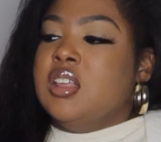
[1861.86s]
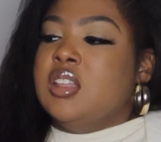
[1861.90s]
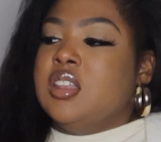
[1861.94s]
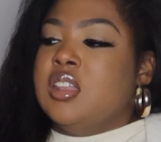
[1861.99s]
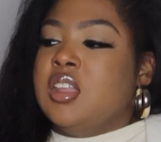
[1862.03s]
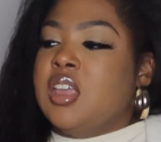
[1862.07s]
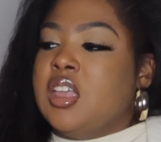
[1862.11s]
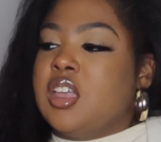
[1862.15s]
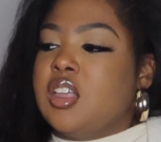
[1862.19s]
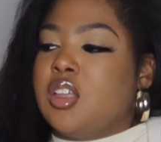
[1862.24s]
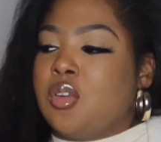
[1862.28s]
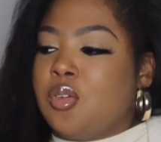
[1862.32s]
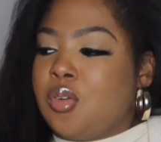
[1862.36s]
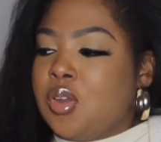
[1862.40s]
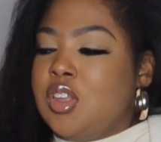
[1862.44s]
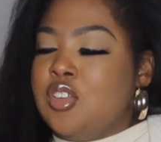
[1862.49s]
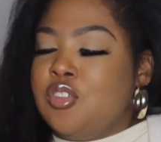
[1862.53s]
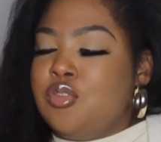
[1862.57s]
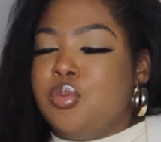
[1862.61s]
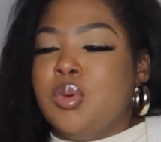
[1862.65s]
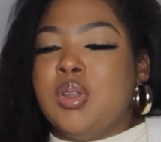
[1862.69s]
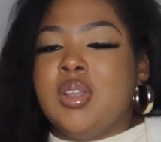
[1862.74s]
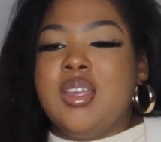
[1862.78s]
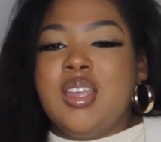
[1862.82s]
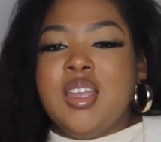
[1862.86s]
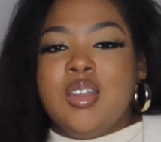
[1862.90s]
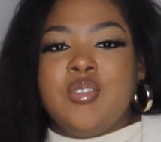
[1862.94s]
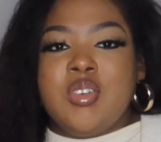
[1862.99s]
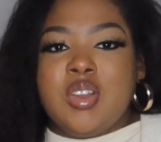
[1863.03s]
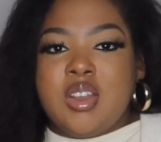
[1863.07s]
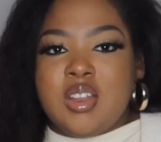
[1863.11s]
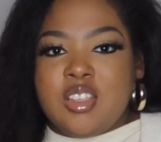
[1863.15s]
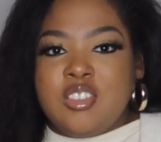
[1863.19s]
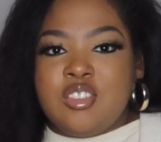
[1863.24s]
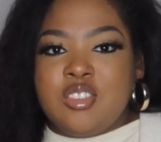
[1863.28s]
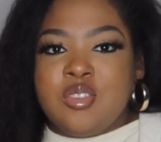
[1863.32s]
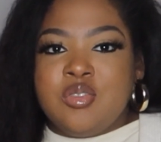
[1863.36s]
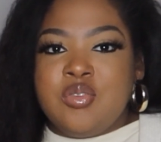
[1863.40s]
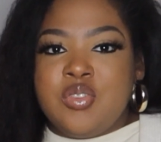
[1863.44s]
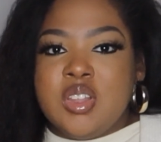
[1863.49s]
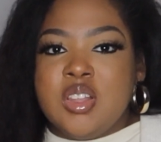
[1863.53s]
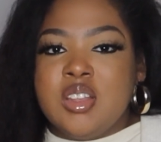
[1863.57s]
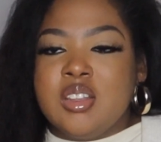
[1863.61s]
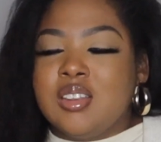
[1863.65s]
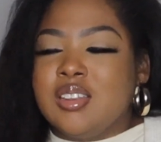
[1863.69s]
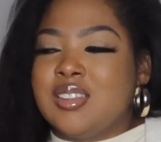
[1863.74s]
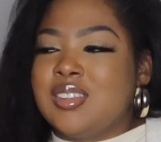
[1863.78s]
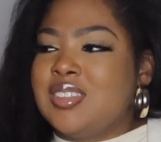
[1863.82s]
that grief, whatever it is you're
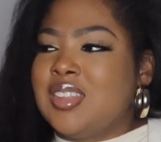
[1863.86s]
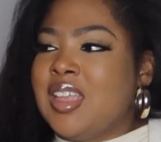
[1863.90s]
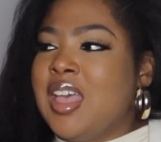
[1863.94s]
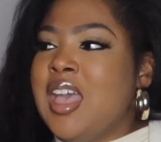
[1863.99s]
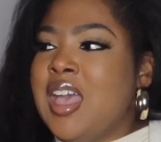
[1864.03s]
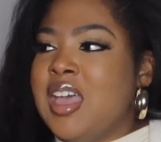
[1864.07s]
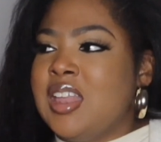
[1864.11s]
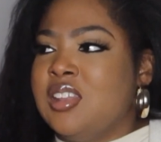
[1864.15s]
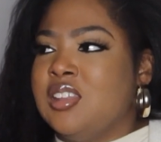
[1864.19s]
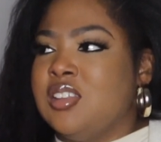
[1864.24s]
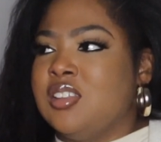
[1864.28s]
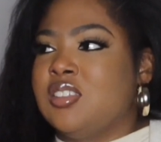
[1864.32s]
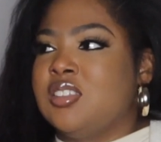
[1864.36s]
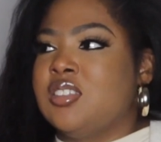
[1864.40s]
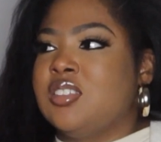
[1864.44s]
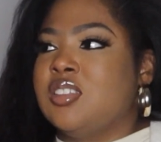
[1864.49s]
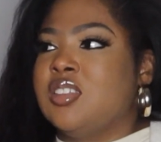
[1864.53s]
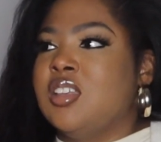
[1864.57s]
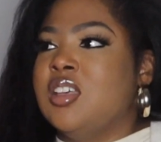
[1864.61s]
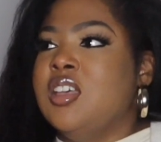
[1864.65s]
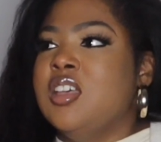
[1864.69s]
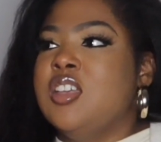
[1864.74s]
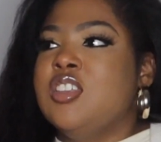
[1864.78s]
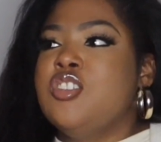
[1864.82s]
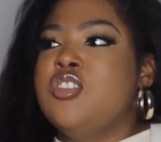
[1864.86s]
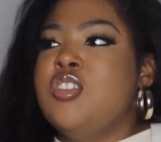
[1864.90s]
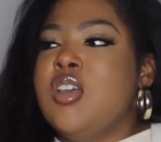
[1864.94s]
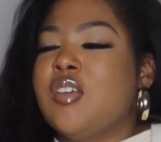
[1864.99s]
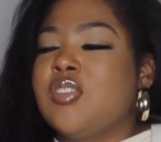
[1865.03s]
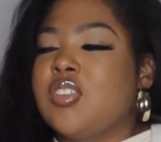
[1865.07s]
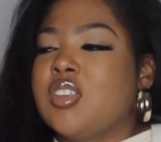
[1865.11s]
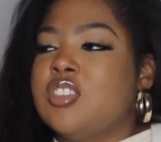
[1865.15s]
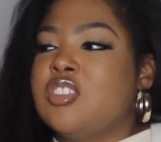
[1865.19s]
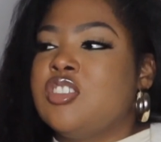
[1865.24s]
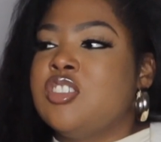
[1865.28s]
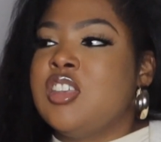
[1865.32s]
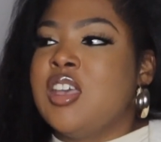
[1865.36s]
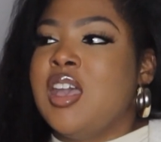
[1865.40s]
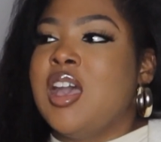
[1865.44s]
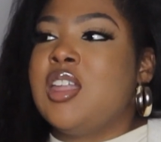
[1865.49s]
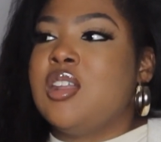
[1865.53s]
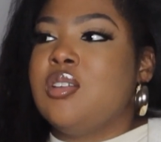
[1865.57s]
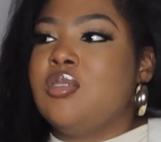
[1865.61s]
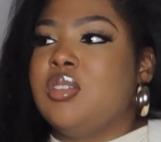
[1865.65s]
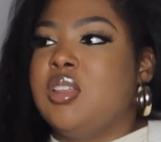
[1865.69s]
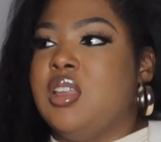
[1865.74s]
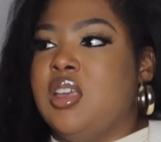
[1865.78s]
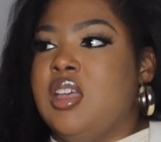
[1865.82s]
feeling, the sadness, you have to
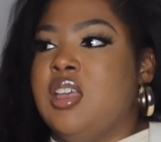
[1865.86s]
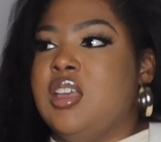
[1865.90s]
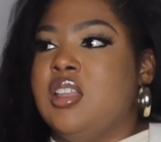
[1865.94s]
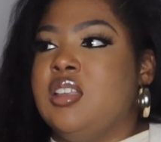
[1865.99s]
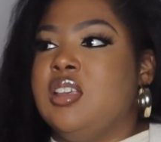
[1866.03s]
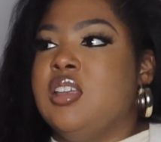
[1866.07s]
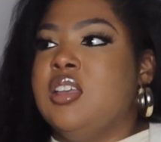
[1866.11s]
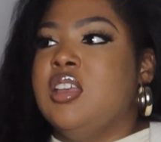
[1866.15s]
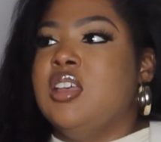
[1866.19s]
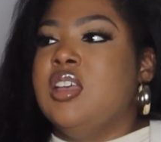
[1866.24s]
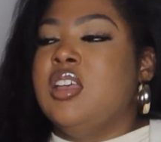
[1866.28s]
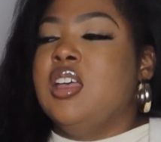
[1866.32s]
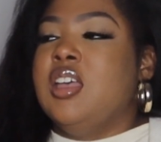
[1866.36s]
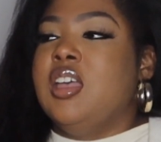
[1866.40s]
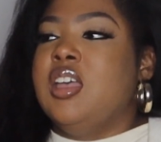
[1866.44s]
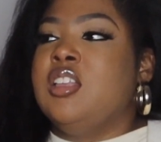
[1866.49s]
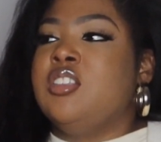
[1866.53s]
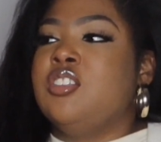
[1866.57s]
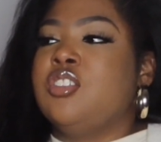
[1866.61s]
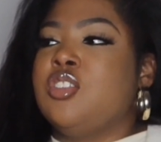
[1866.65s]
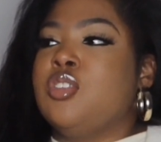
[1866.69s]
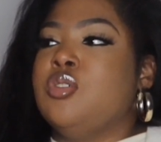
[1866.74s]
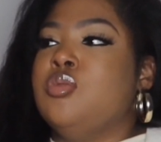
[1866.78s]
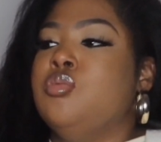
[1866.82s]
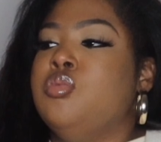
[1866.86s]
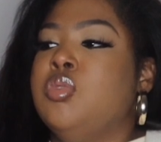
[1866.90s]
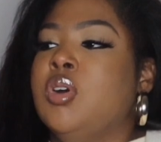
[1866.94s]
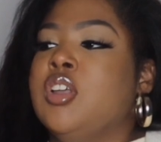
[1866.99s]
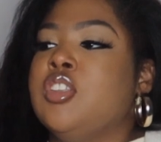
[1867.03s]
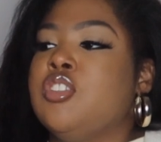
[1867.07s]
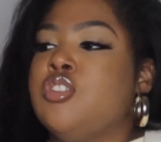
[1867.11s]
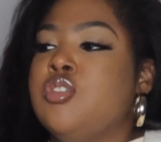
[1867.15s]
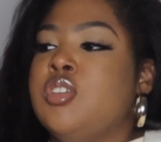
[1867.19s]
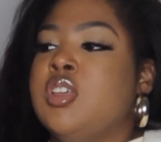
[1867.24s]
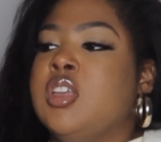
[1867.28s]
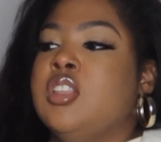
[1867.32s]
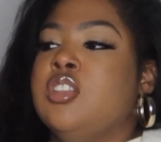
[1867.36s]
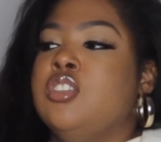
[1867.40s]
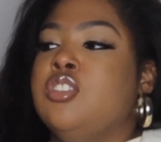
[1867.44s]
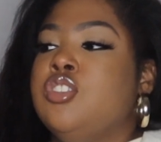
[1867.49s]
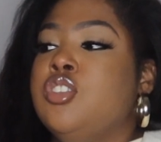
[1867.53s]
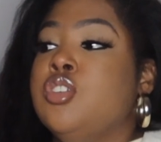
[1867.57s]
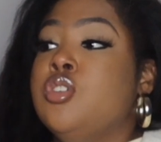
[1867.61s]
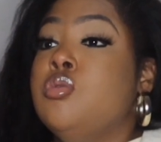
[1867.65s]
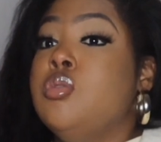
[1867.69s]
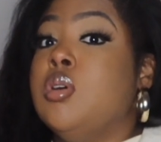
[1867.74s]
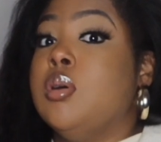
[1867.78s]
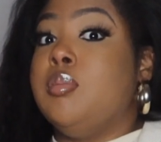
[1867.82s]
channel that into what you can
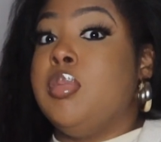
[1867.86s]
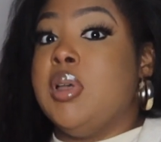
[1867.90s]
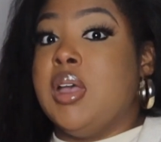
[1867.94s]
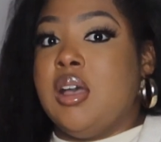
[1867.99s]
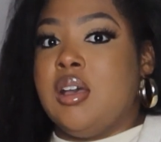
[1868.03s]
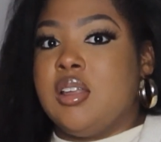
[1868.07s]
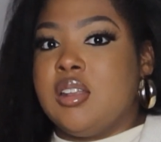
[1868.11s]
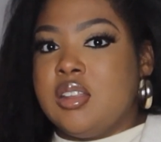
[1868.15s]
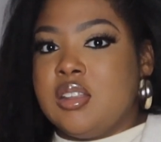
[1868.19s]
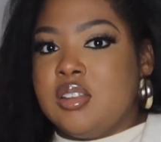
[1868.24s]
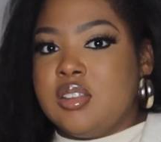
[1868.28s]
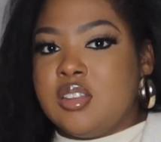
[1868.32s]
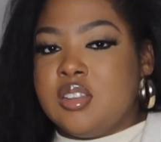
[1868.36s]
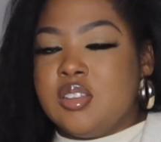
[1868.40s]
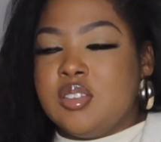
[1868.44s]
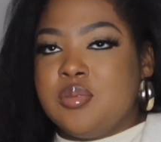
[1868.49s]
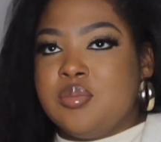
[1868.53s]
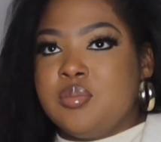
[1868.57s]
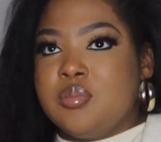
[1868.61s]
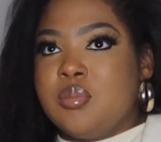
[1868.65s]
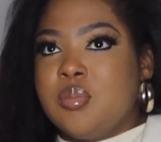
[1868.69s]
do about it,